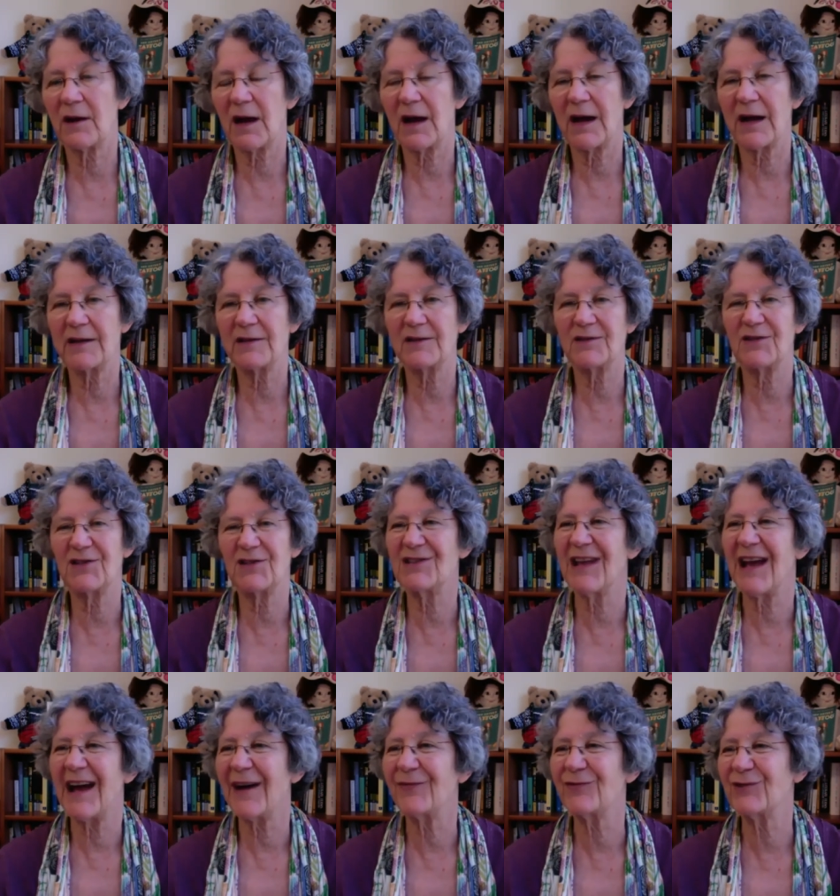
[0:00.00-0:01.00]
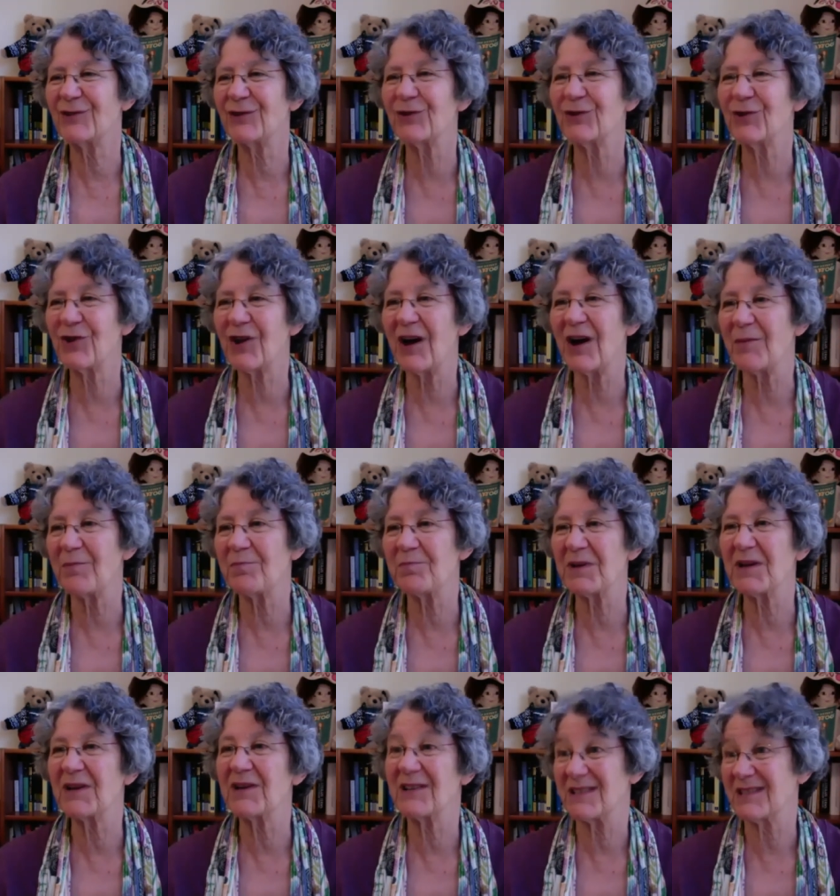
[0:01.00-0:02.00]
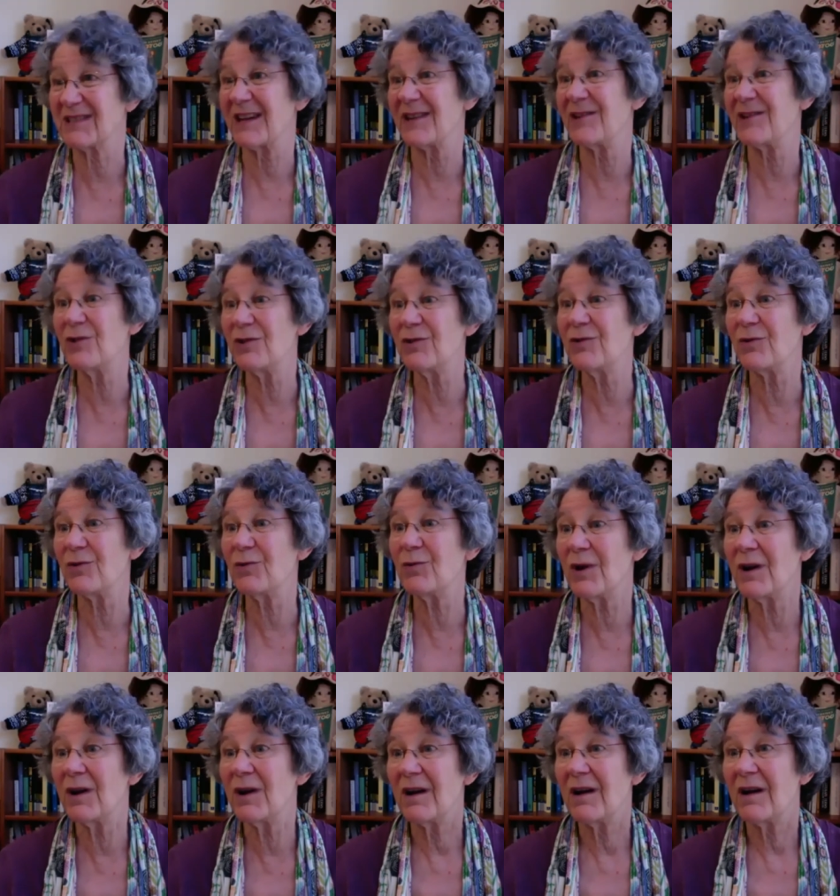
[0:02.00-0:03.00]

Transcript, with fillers: I didn't have to look up because I knew.